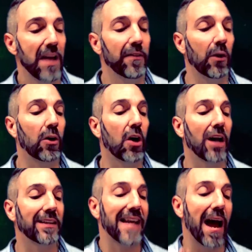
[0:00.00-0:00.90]
They'll
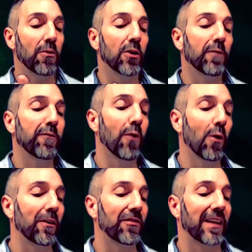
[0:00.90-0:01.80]
cut down her
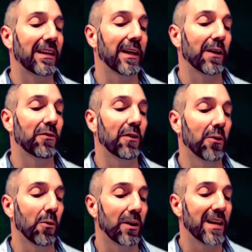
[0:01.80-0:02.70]
forest, declares the
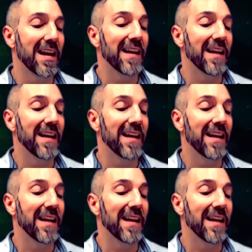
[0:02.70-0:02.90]
Lord.